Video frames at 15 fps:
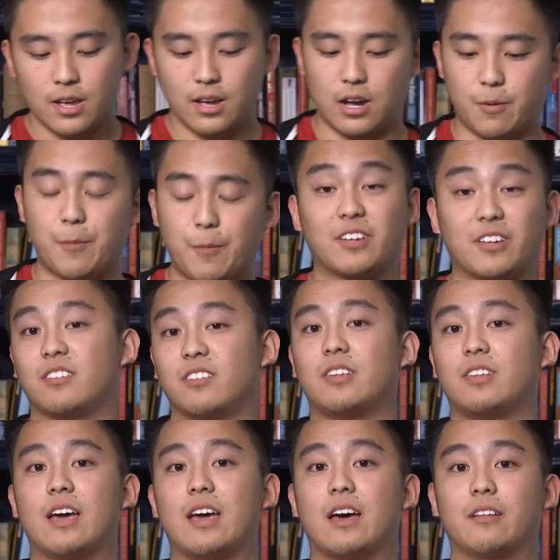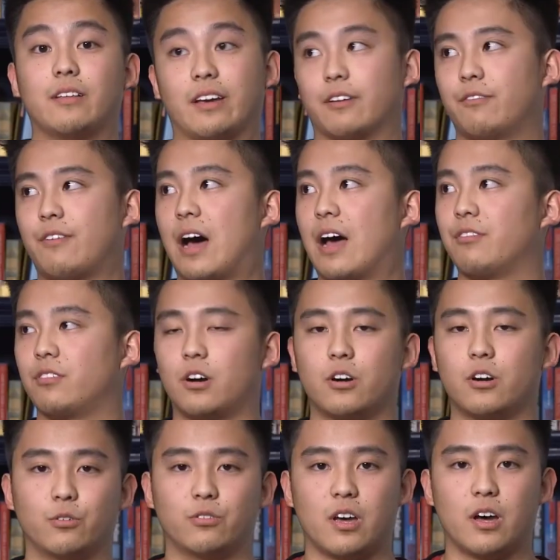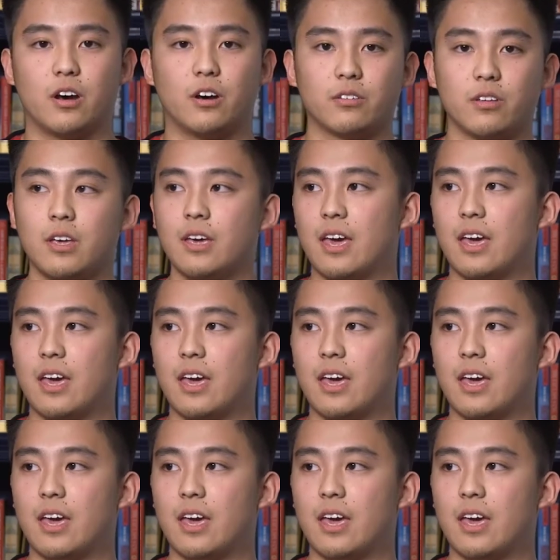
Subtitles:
I can stay at like 5-star hotels,